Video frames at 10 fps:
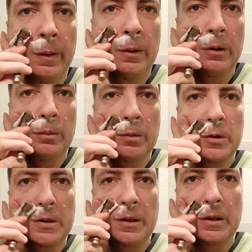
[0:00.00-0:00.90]

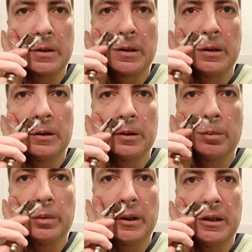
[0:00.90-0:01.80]
Almost as the
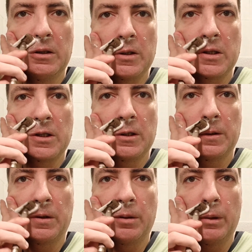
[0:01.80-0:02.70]
blade is
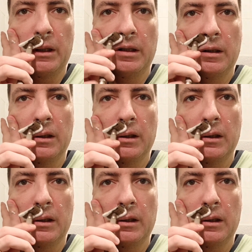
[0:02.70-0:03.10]
screaming,